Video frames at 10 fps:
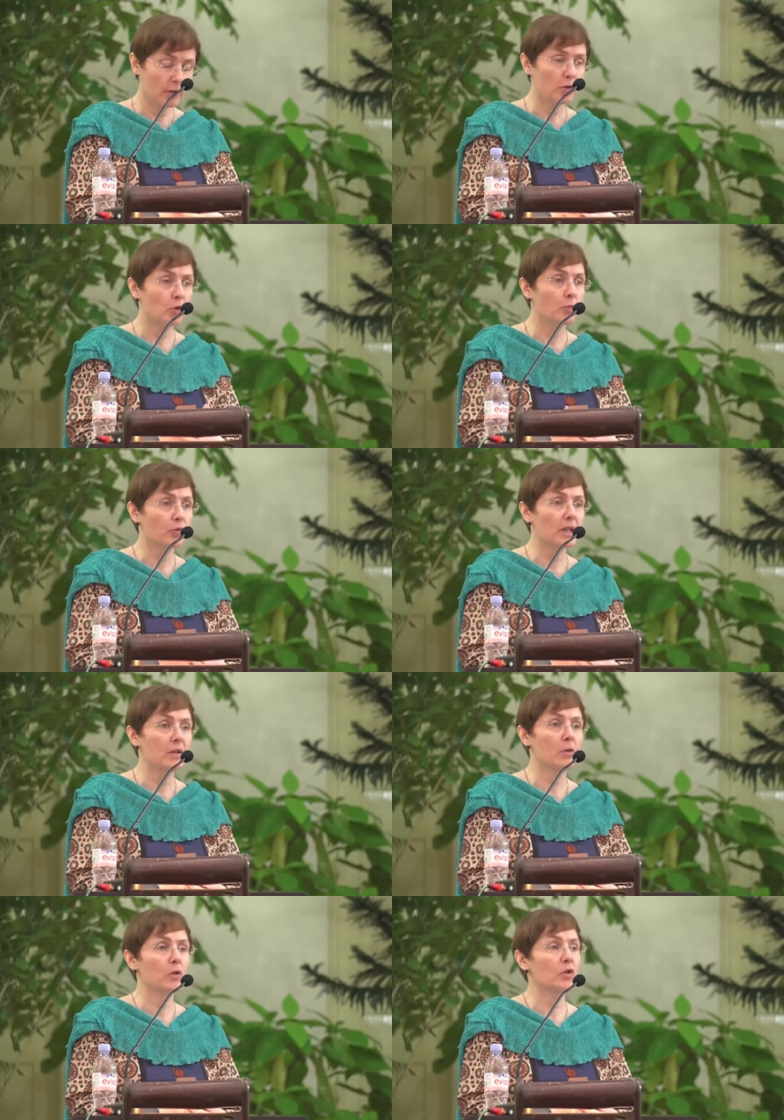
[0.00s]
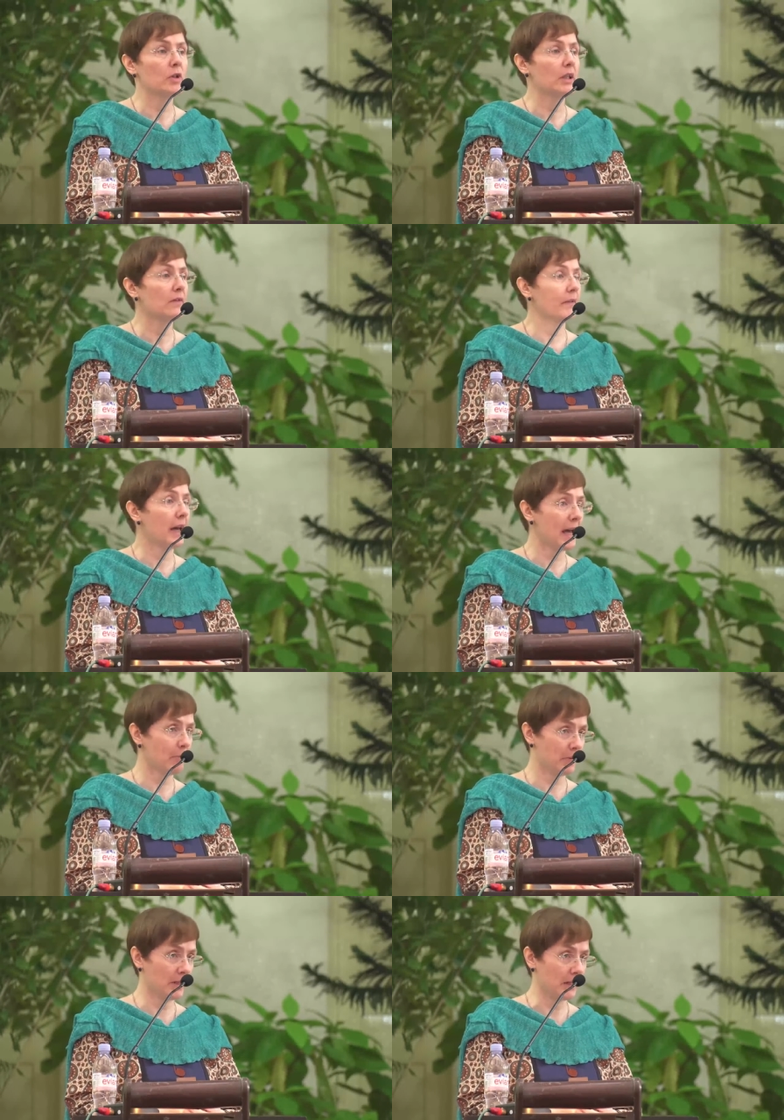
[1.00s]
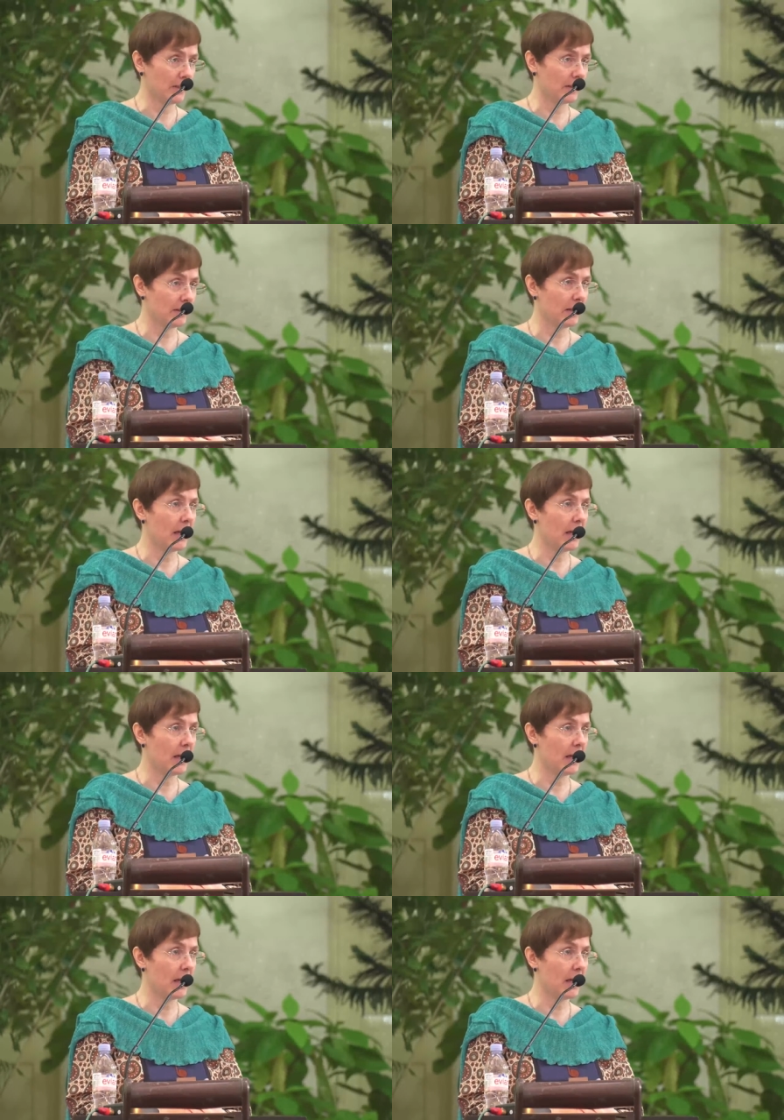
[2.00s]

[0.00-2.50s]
to bring or to give happiness